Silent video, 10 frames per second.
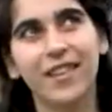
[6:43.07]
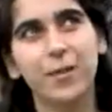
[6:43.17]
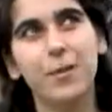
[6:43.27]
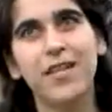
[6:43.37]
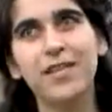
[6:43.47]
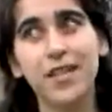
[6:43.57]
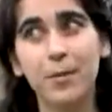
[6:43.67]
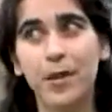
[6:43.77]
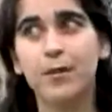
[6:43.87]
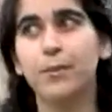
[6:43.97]
the best thing
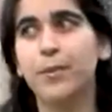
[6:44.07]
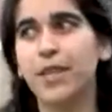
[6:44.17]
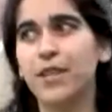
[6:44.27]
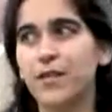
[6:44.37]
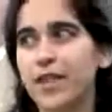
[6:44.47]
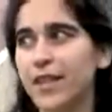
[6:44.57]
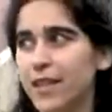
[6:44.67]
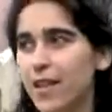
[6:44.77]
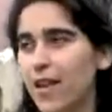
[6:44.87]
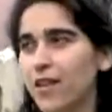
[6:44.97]
about being vegan